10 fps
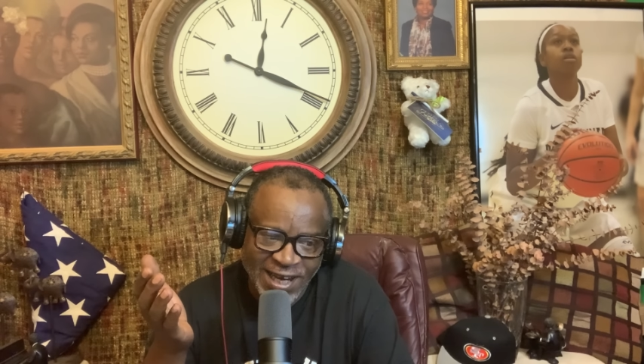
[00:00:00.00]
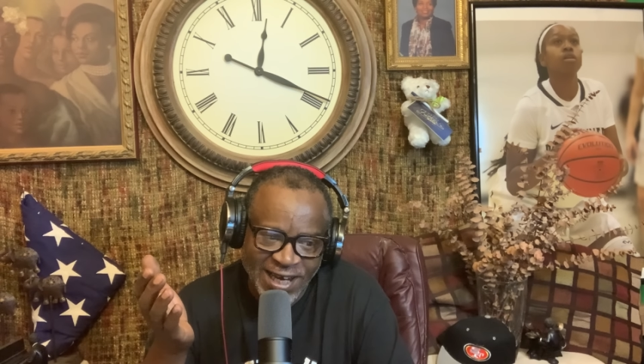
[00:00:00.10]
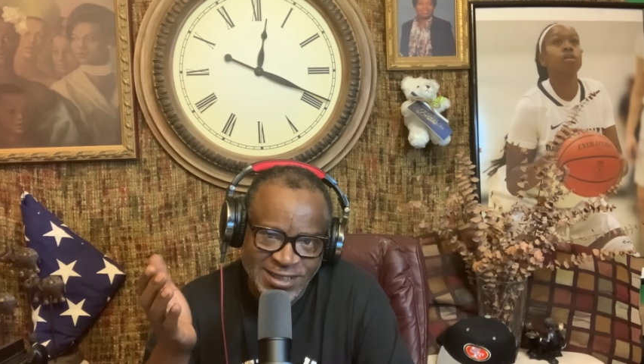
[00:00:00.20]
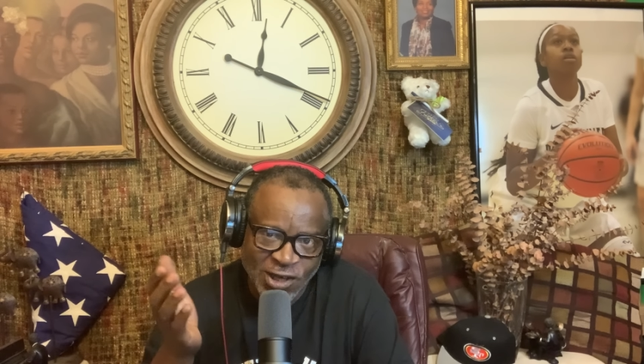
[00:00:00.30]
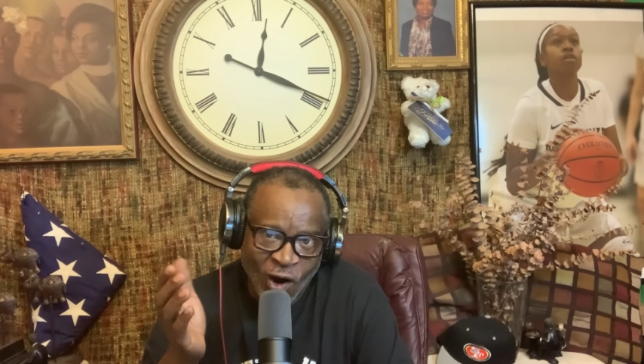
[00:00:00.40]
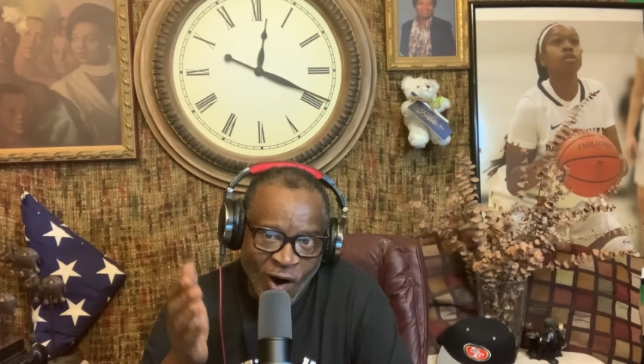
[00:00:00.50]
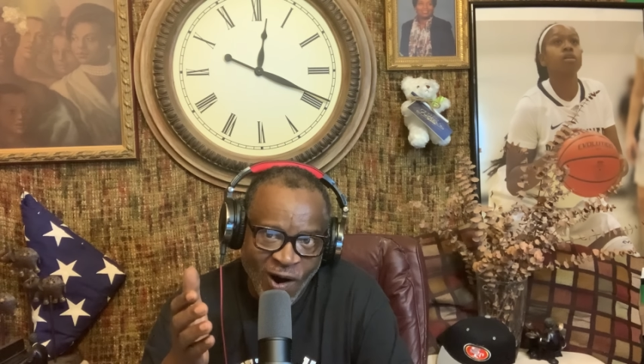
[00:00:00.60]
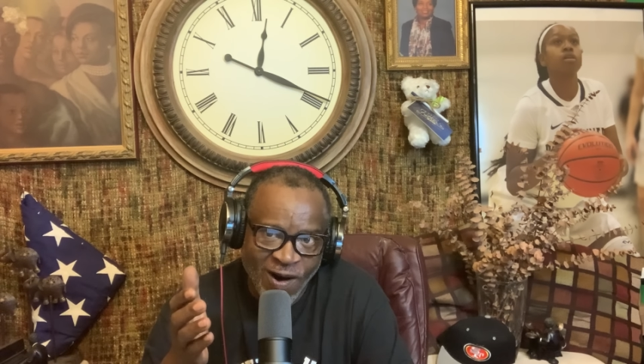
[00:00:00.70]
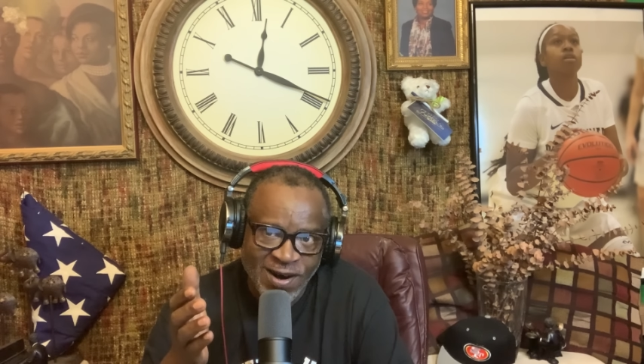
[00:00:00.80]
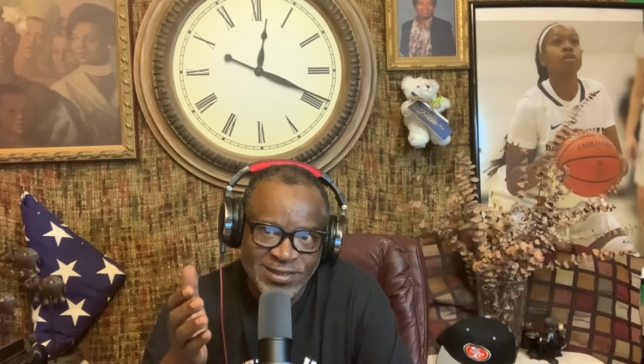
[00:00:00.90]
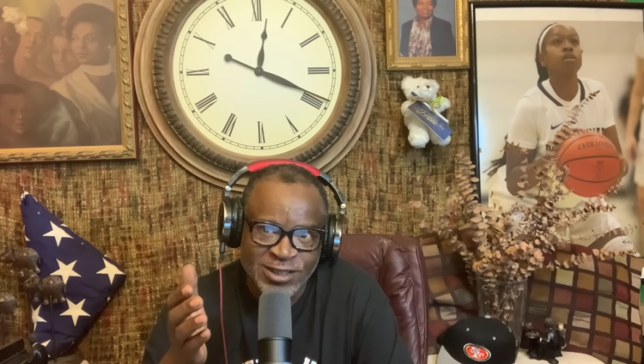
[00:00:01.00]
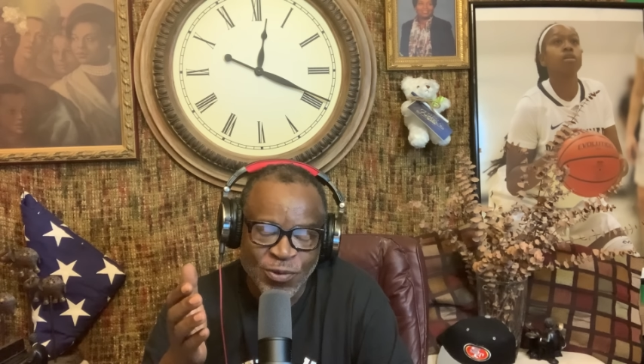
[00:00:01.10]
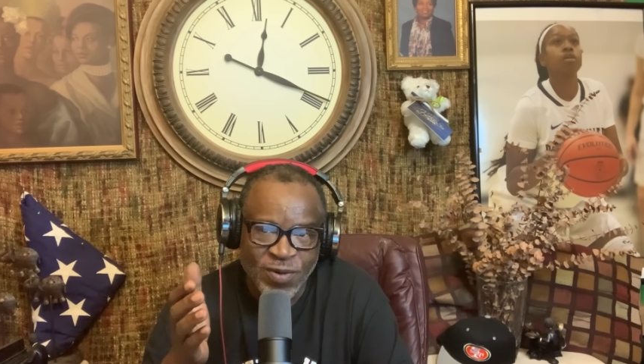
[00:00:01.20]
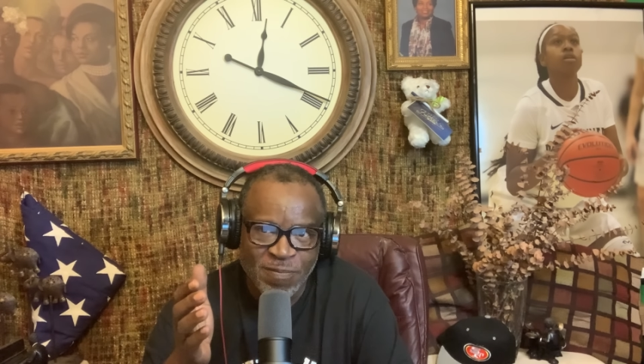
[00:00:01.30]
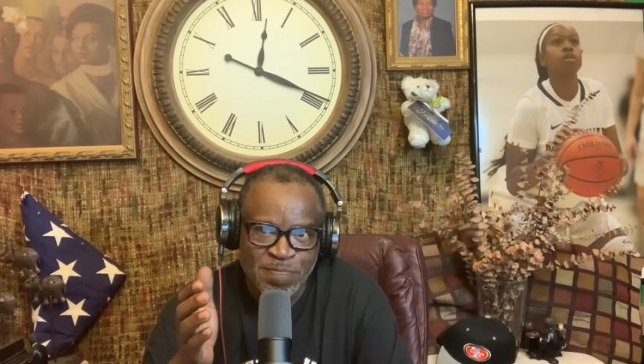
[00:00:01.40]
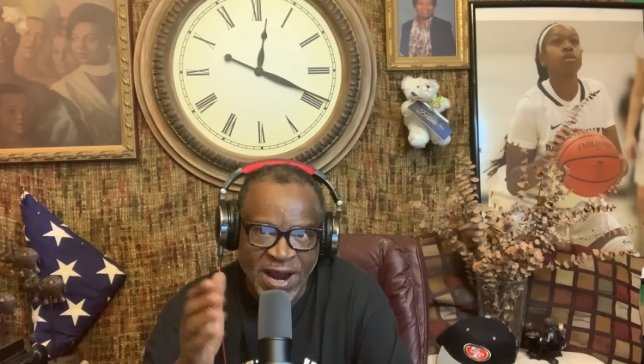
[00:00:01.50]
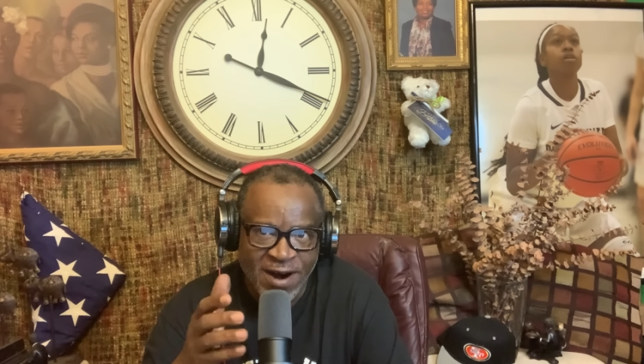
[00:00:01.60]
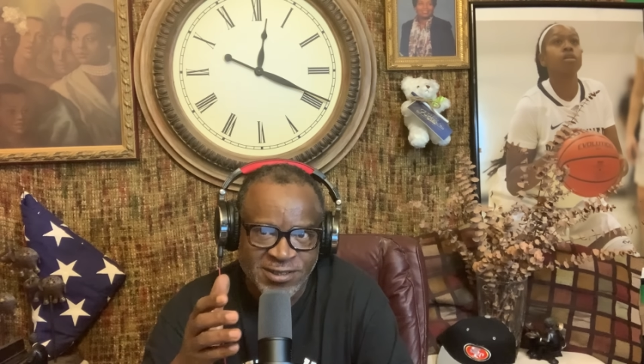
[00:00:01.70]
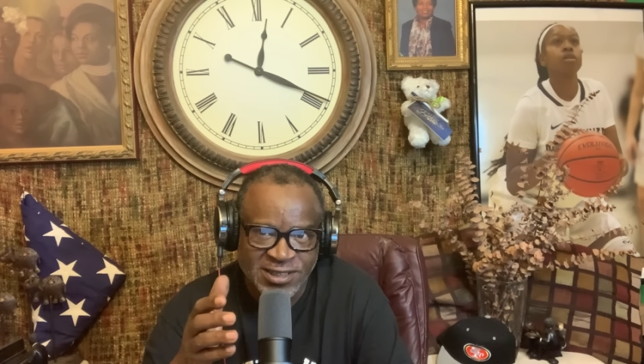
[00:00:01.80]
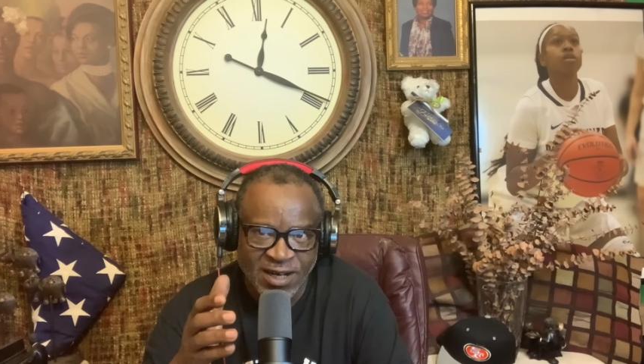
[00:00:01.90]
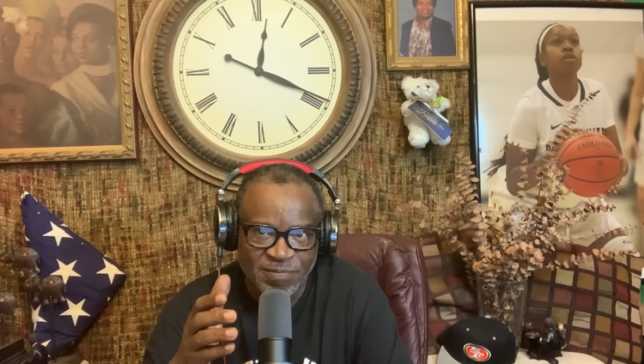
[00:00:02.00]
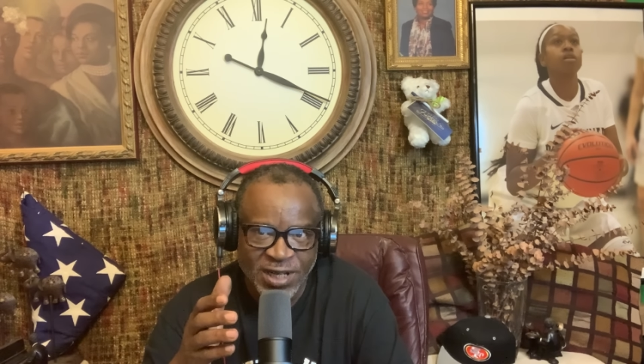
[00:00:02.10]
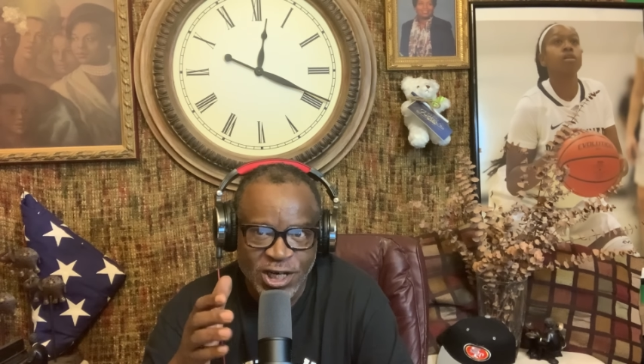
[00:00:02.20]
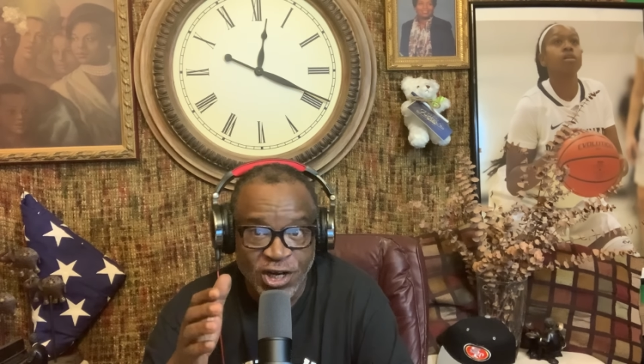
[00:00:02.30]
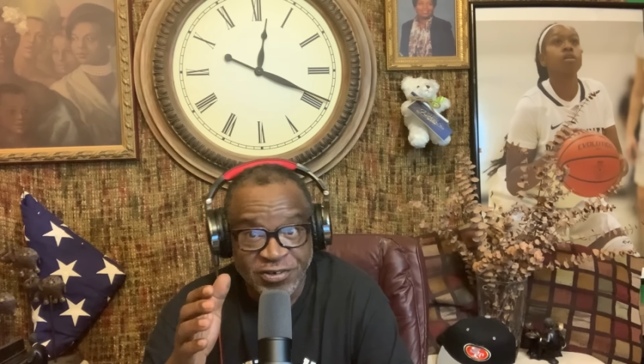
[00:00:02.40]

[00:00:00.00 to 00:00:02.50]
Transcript: it's hard to repair something you